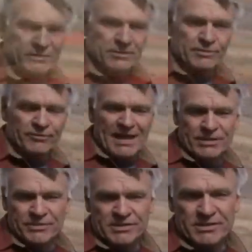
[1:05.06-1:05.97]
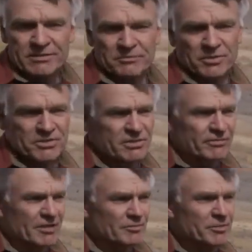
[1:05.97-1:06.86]
This flattery system was
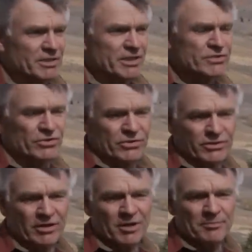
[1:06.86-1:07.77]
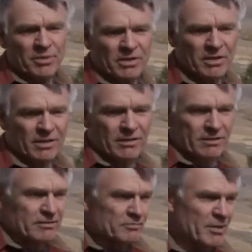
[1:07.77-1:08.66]
developed in Eastern Europe
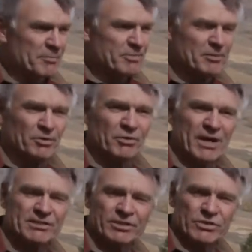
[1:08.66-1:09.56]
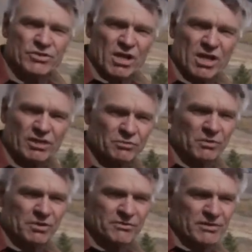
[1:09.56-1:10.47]
by people who actually used to hunt
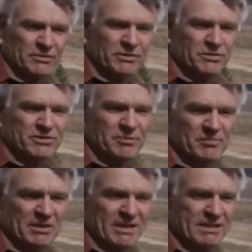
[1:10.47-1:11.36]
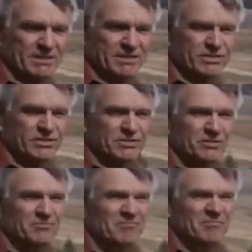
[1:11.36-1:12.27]
wolves. They would use something like this
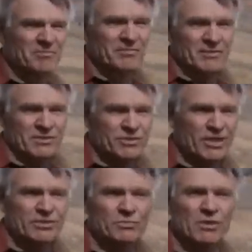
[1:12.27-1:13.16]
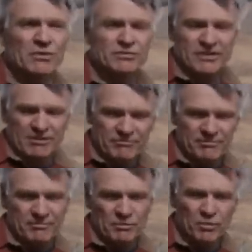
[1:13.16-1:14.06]
to chase wolves, and
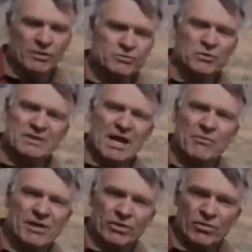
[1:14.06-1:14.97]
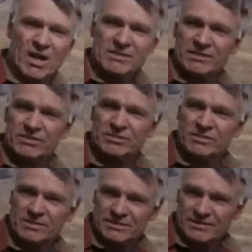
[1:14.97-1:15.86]
wolves would not want to cross this
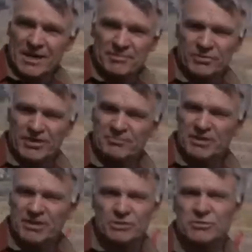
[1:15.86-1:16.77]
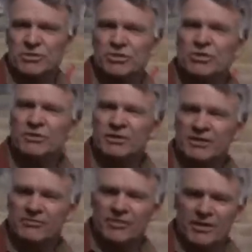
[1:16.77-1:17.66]
type of thing because it was new and
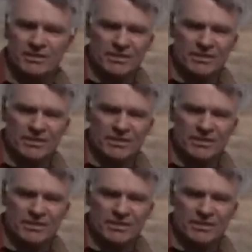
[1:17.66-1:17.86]
different.